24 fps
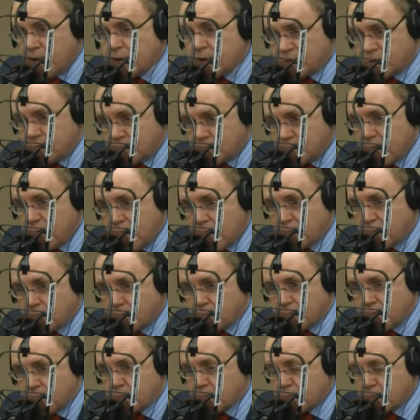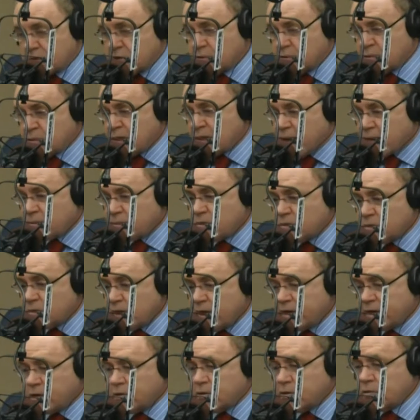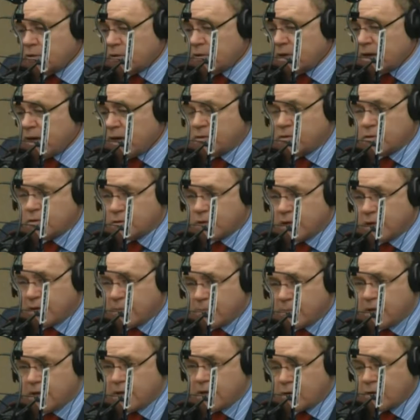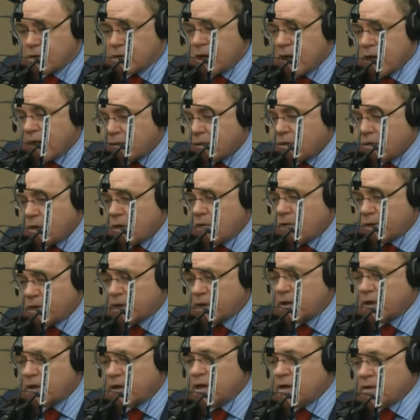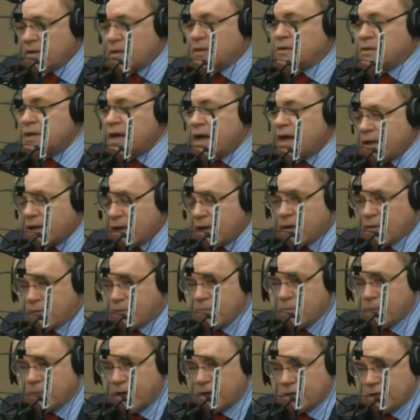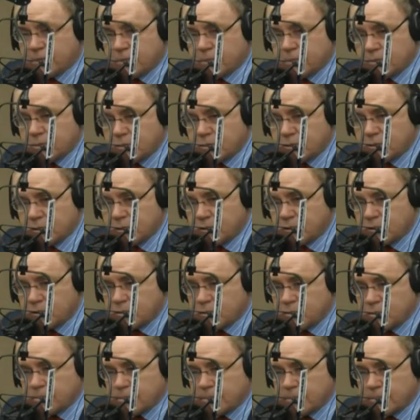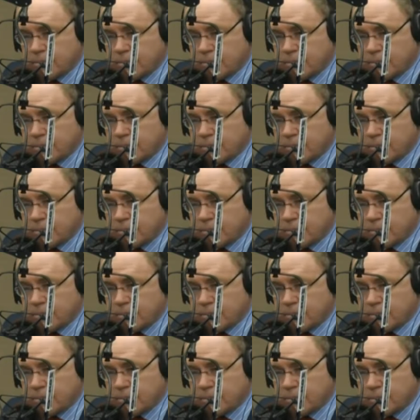is the narrow networks. Doctors like you and doctors like me are not going to take every possible insurance.